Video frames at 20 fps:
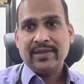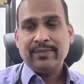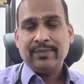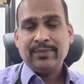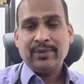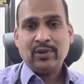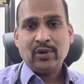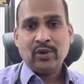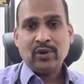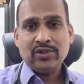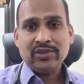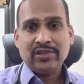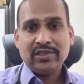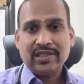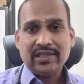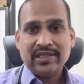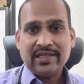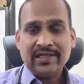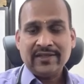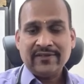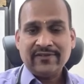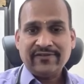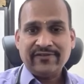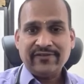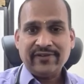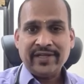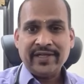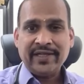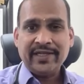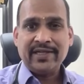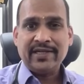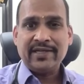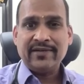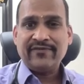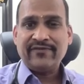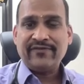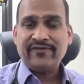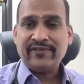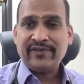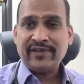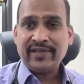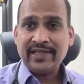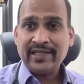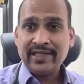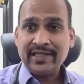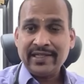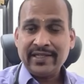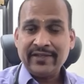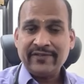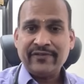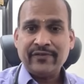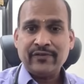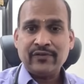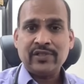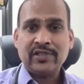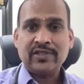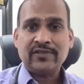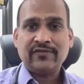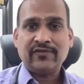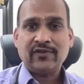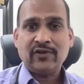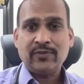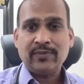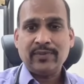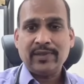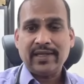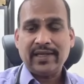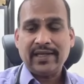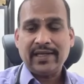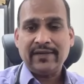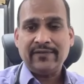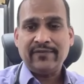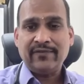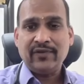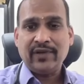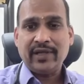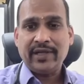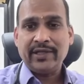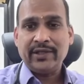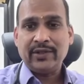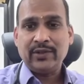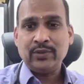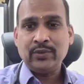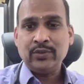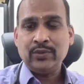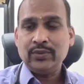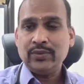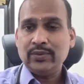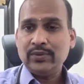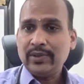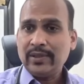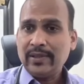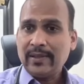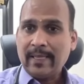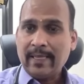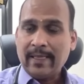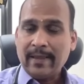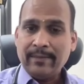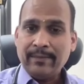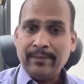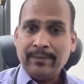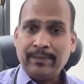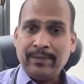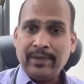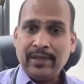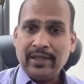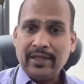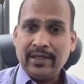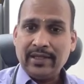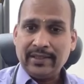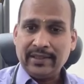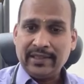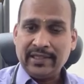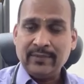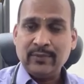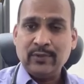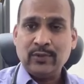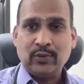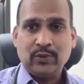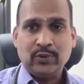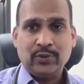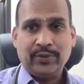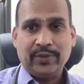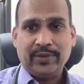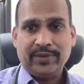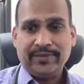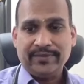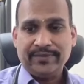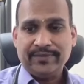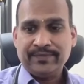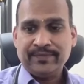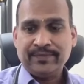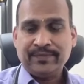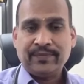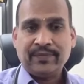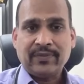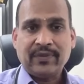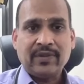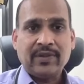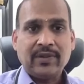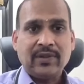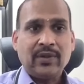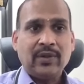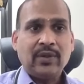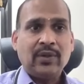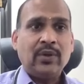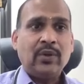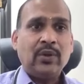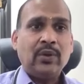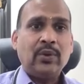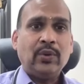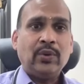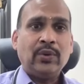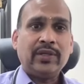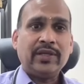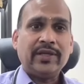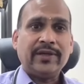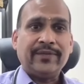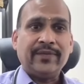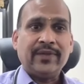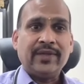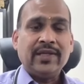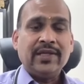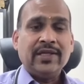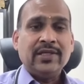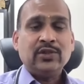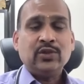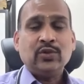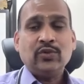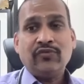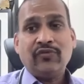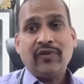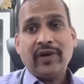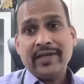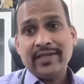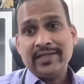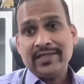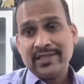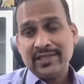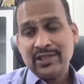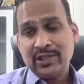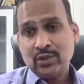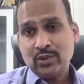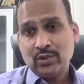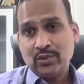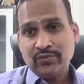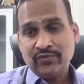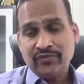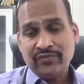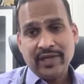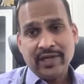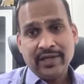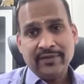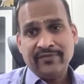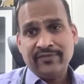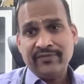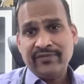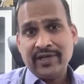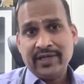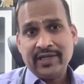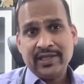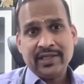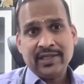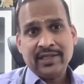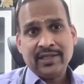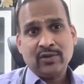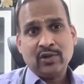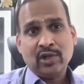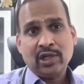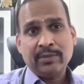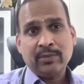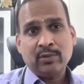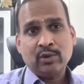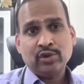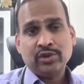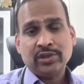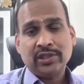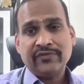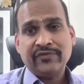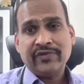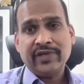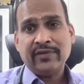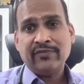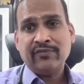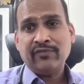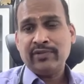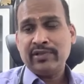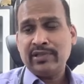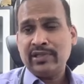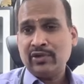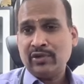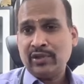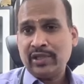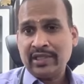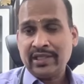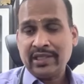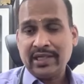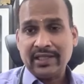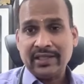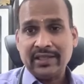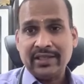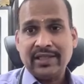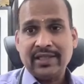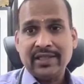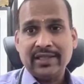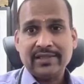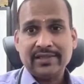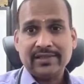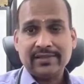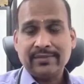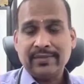because it freely diffuses from alveoli to hemoglobin. Okay. So why CO? We are taking carbon monoxide. We are taking other drugs,